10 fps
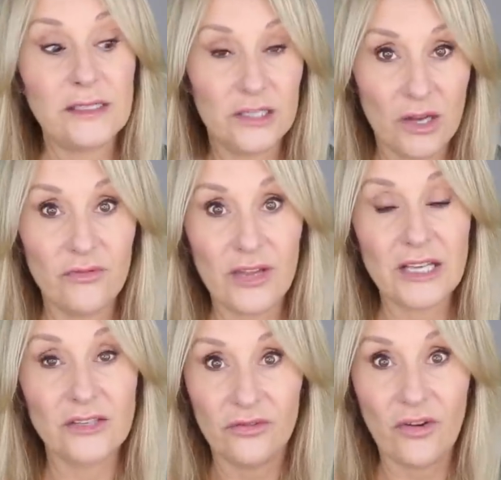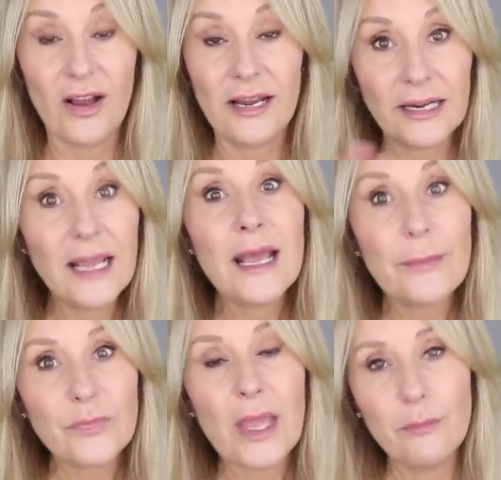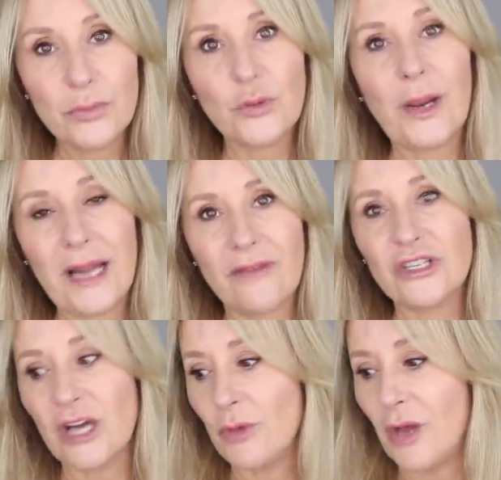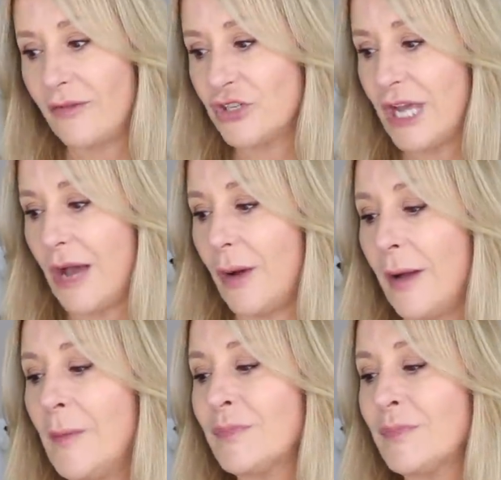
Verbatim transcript: So don't forget to file it in between every time you have a shower.